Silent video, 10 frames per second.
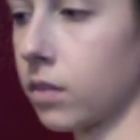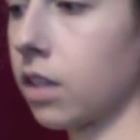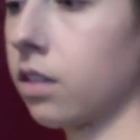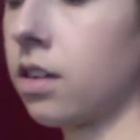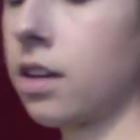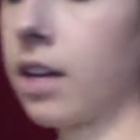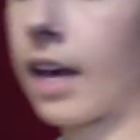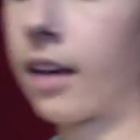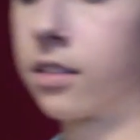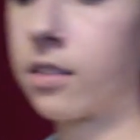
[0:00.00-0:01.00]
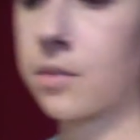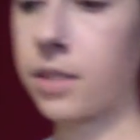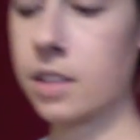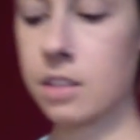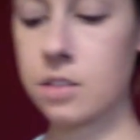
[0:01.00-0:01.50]
Next, we're
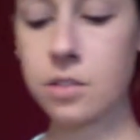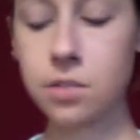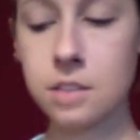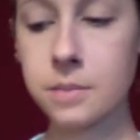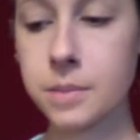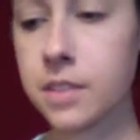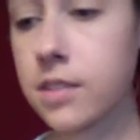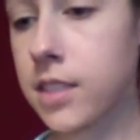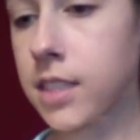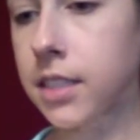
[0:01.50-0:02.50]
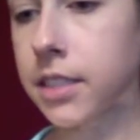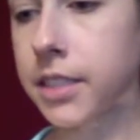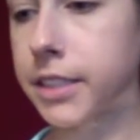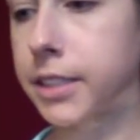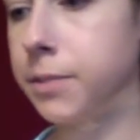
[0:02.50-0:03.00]
going to do some
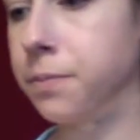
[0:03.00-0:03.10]
concealer.